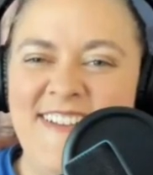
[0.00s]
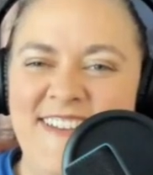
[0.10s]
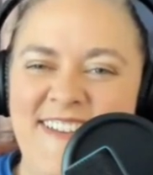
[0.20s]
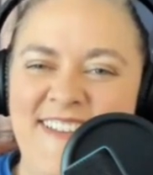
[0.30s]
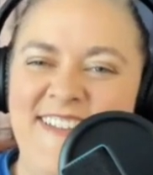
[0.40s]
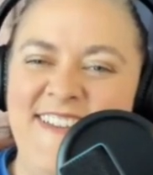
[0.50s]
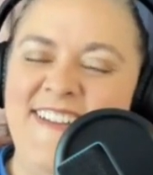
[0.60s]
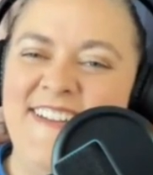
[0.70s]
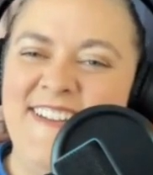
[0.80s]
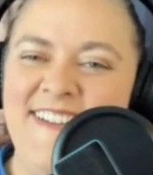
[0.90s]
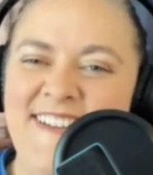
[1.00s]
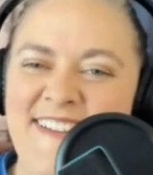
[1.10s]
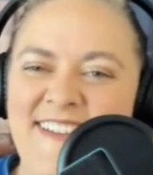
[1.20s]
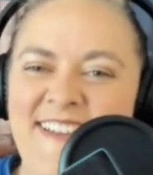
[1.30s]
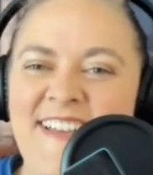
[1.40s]

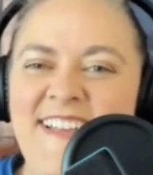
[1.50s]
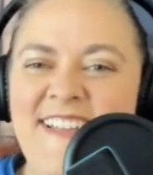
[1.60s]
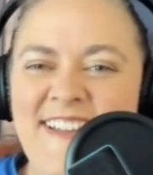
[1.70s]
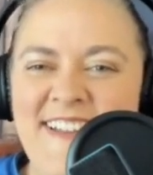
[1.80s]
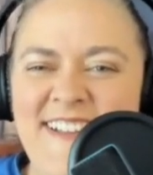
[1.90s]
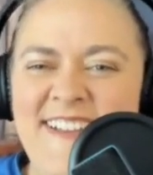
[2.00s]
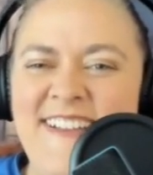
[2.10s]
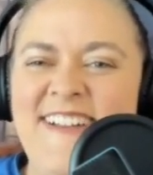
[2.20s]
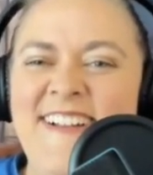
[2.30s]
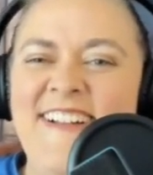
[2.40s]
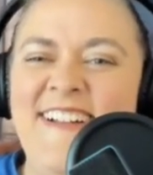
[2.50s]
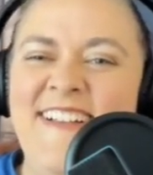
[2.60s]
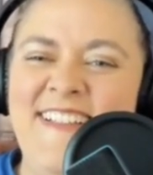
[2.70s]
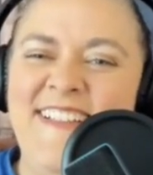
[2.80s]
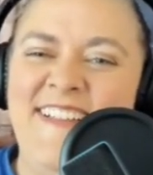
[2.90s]

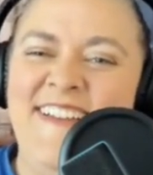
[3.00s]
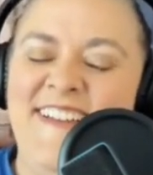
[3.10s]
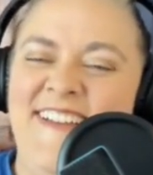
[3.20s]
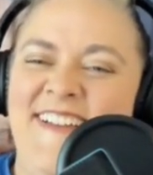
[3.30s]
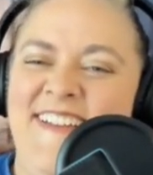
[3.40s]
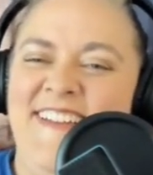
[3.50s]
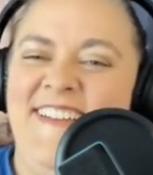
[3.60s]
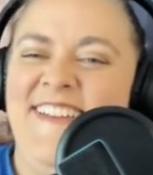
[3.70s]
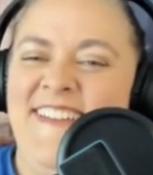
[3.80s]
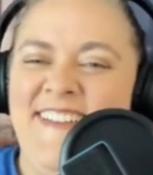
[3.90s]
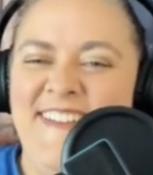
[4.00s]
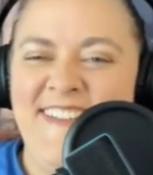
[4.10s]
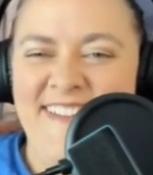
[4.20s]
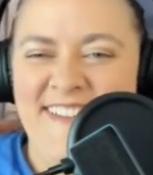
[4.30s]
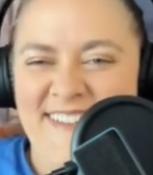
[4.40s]

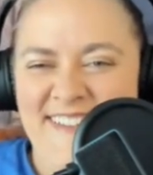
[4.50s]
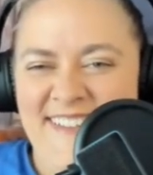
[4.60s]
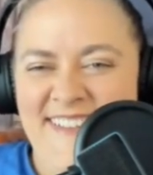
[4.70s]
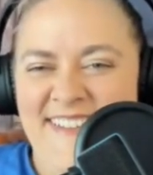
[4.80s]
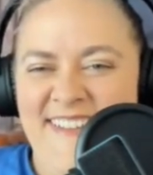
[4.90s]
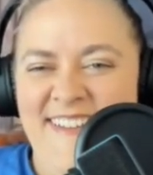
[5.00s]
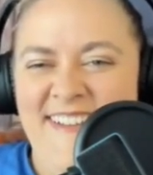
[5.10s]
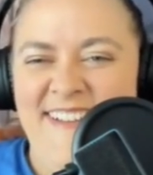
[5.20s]
No words are spoken by the person on screen.